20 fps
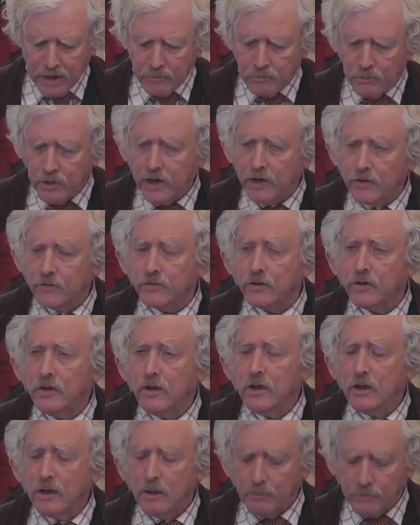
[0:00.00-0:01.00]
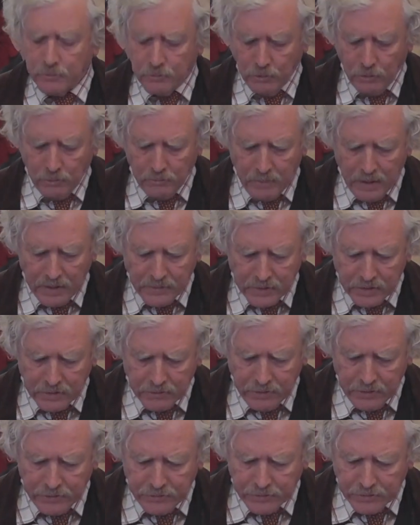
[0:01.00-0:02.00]
written by Whigs, absorbed
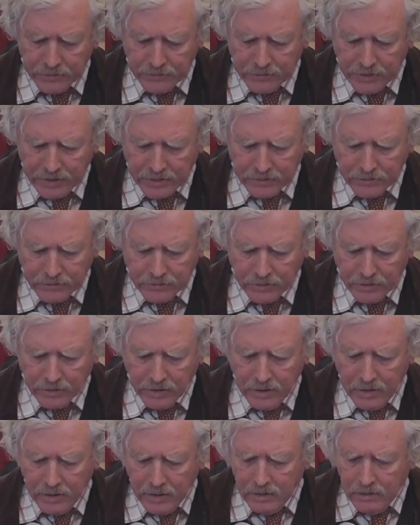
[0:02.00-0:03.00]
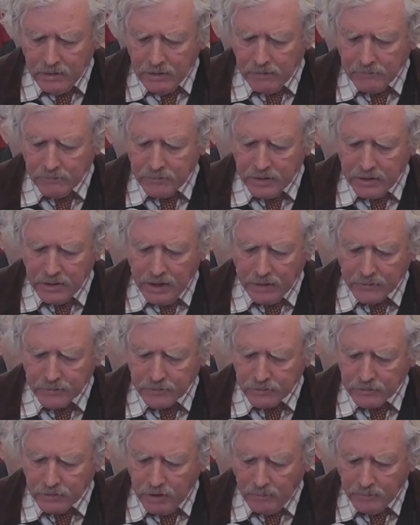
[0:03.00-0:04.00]
by the increasing ascendancy of
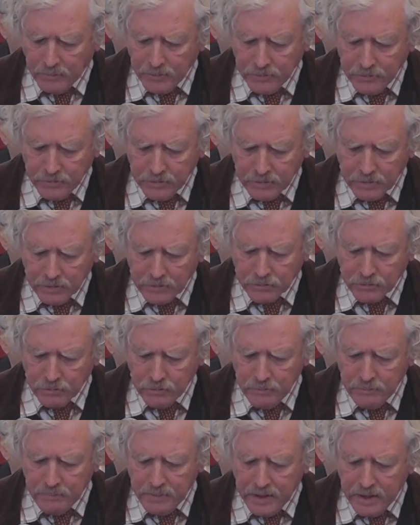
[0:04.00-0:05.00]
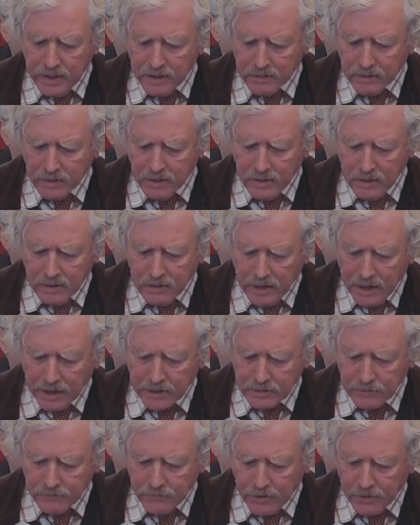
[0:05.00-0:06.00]
the House of Commons, and through being,
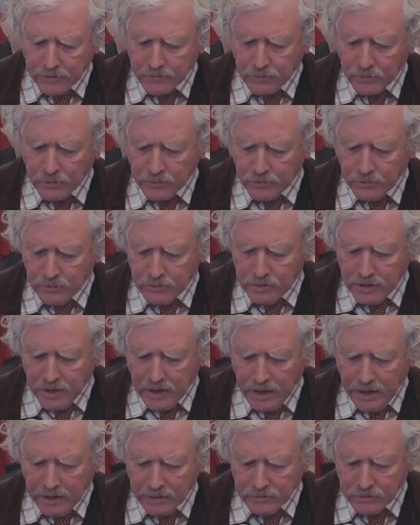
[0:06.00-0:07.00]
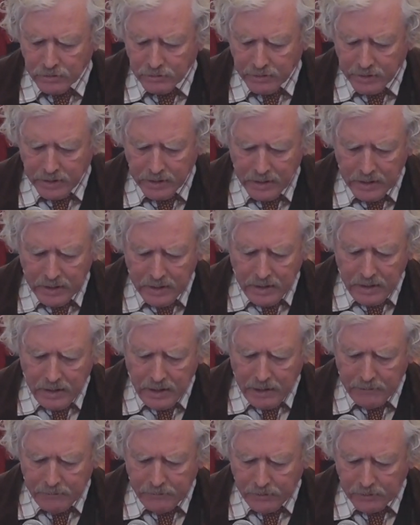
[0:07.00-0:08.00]
like the first Lord Sudeley, a high Tory,
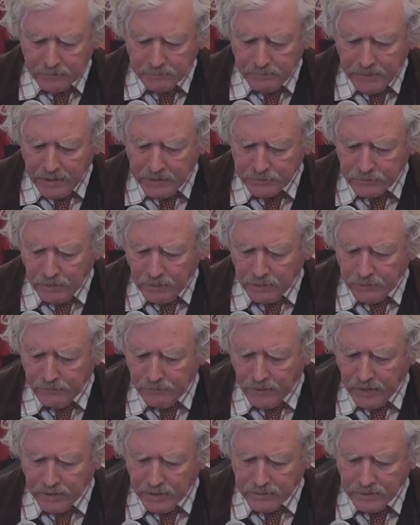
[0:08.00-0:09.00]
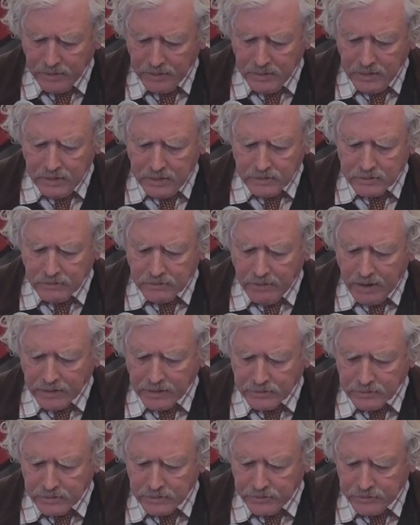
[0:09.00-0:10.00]
I felt best qualified
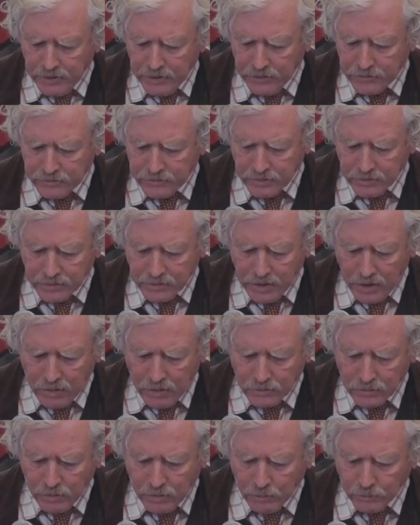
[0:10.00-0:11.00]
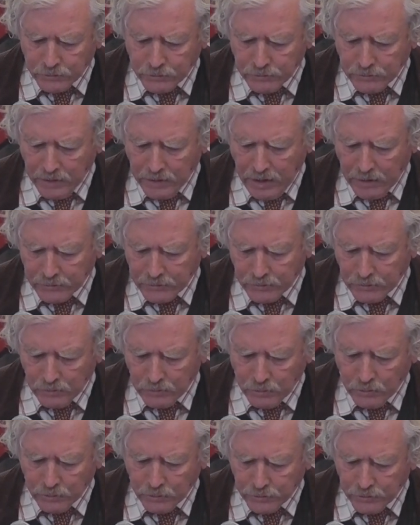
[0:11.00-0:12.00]
to write this history of the old House
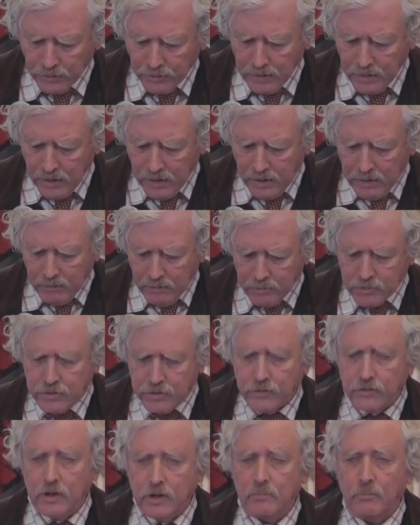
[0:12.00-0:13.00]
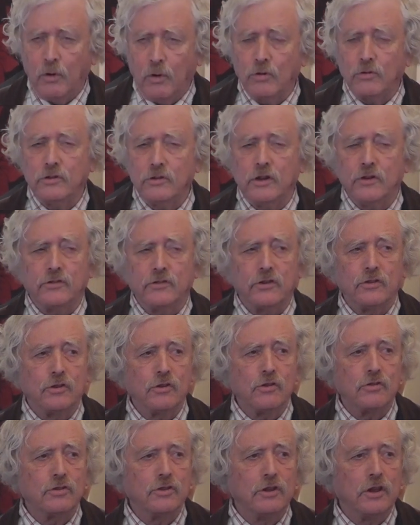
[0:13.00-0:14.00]
of Lords, which is an important
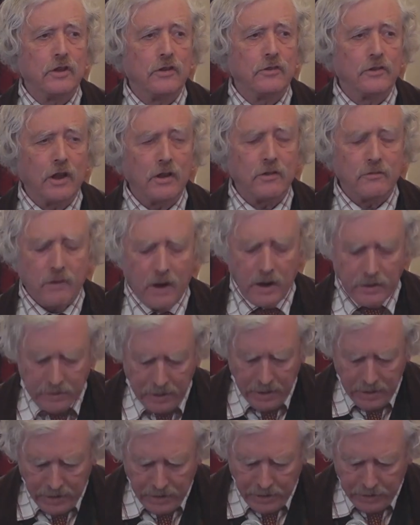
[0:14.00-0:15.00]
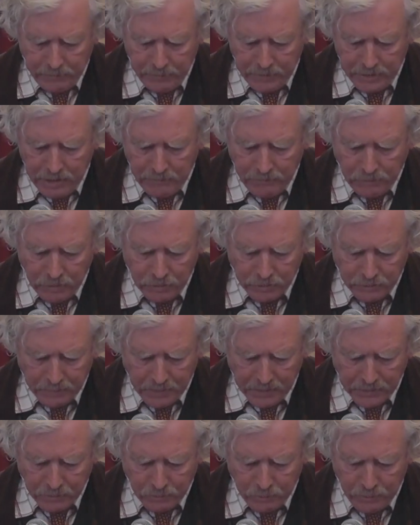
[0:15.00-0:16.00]
institution in its own right, has been
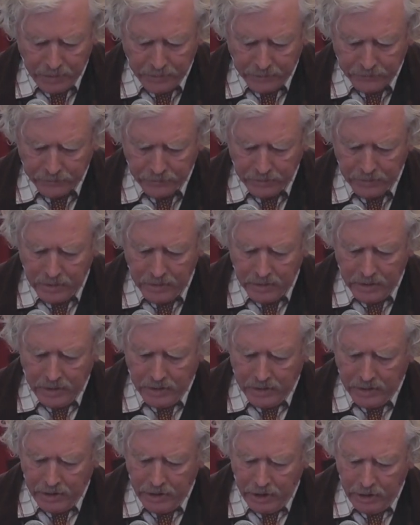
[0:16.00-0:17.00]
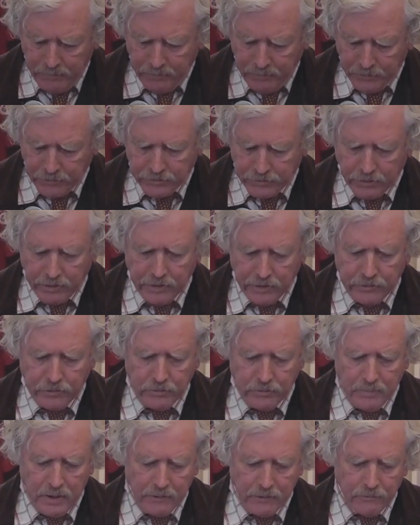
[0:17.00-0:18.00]
overlooked by the Whigs. And I hope
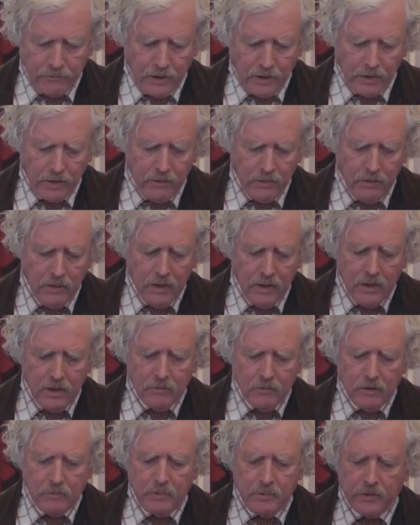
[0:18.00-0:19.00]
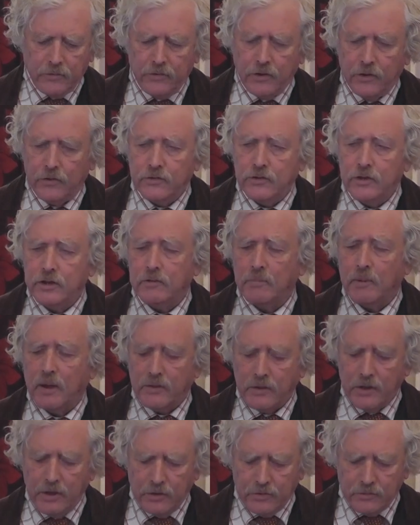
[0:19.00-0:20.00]
historians who may follow will be
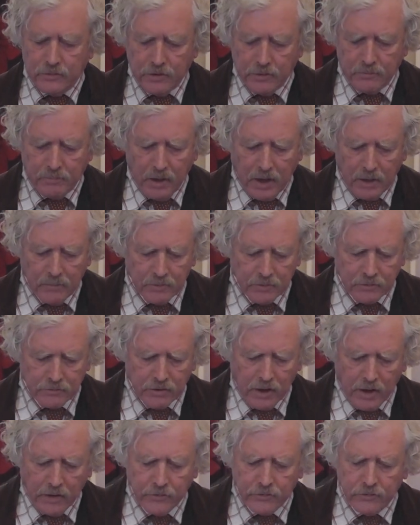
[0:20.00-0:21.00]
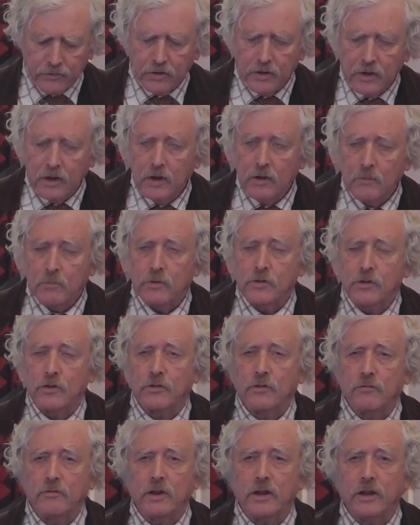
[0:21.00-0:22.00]
assisted by the History of Parliament Trust,
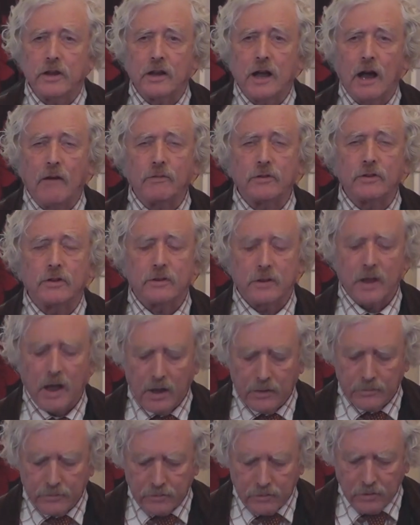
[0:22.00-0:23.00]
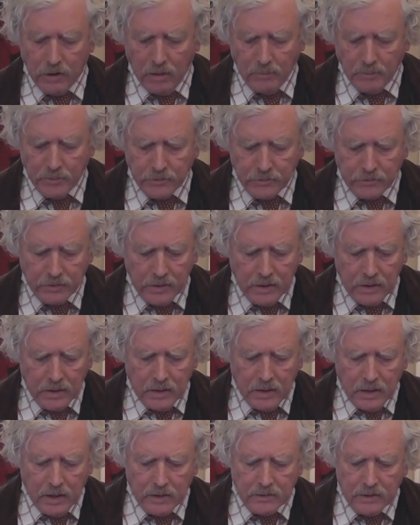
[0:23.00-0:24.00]
which has already covered the House of
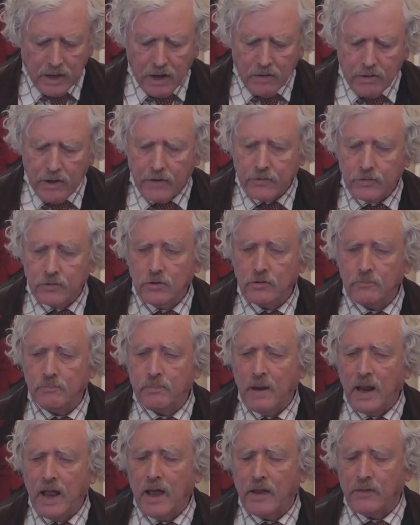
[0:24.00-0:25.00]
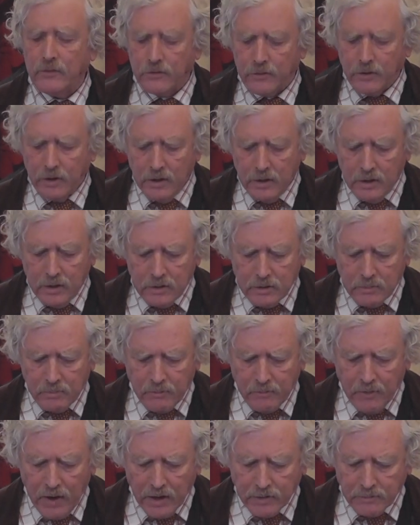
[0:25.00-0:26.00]
Commons and now has good plans
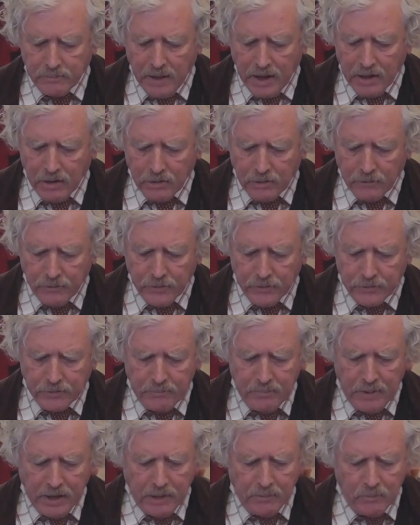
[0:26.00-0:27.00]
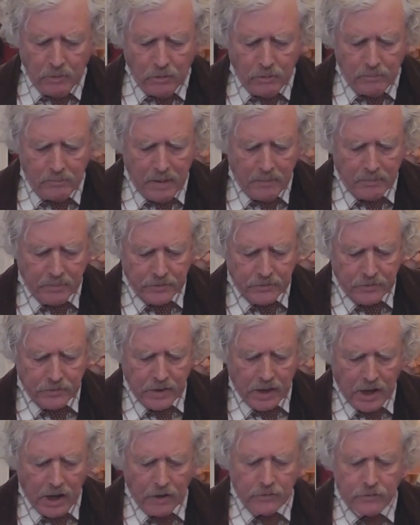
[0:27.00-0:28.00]
to provide biographies of many more
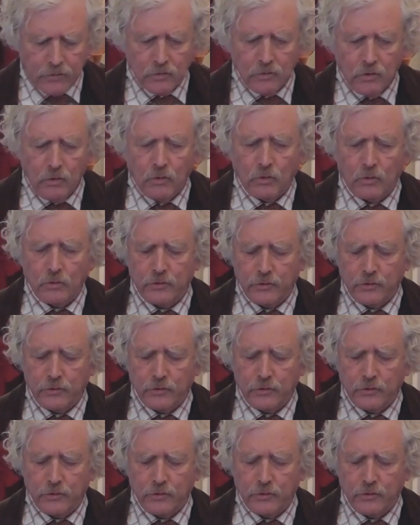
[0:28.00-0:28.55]
members of the House of